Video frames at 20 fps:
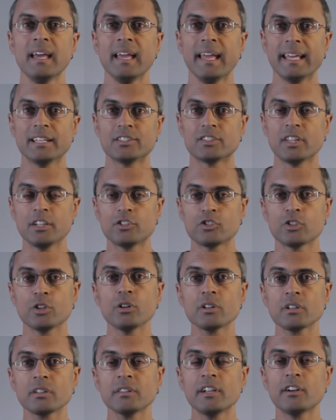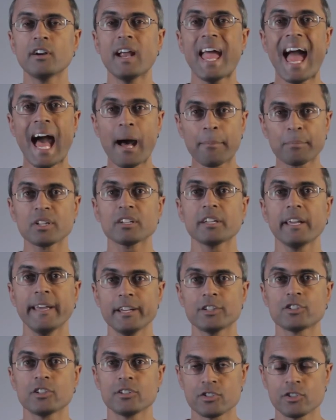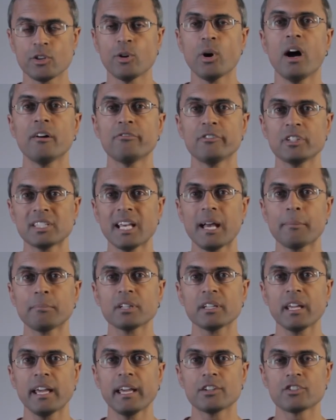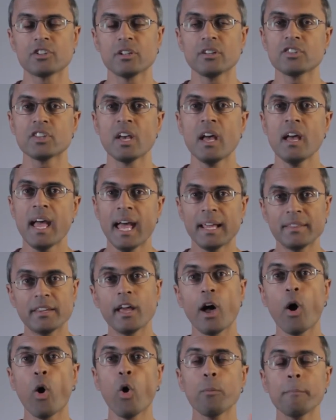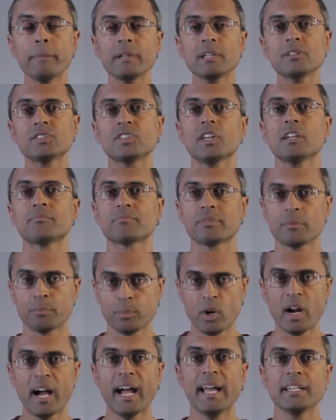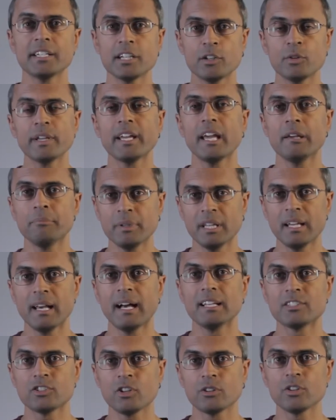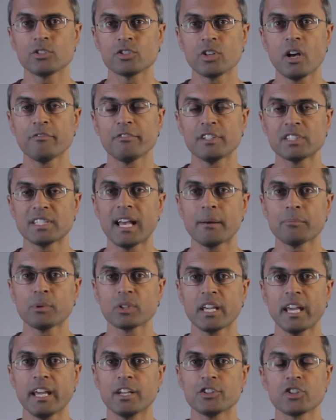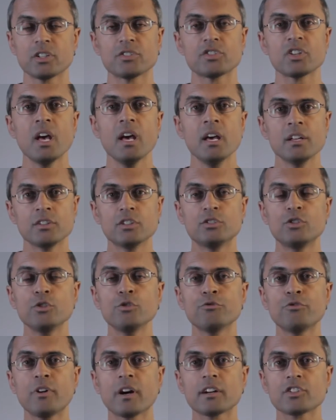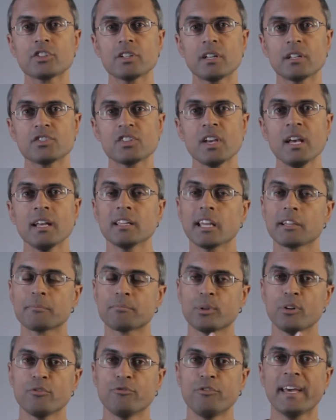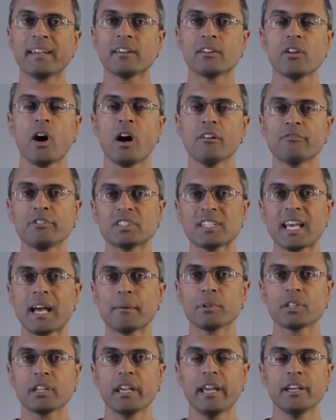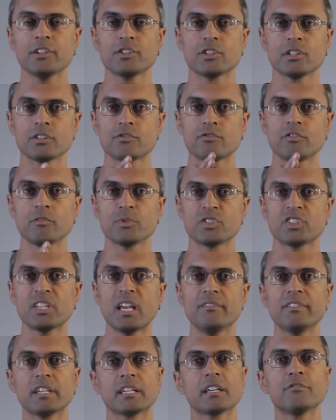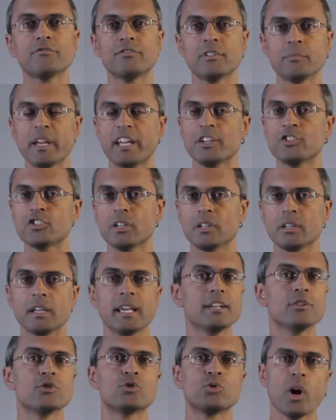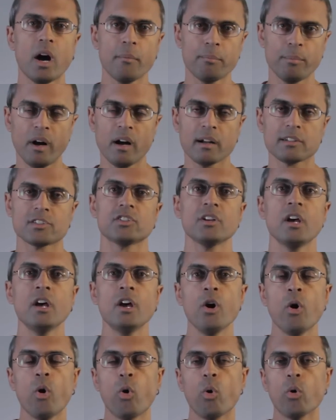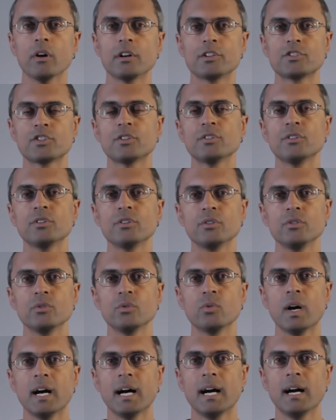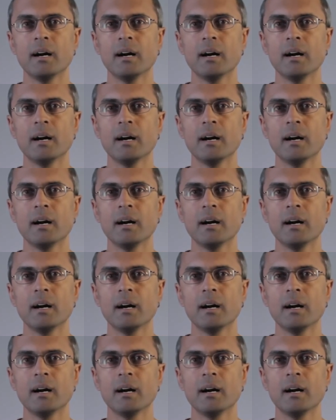is they took their applications, their Office applications, and they opened a set of proprietary APIs on those Office applications to do functions like prevent Office applications from saving information in Dropbox, or to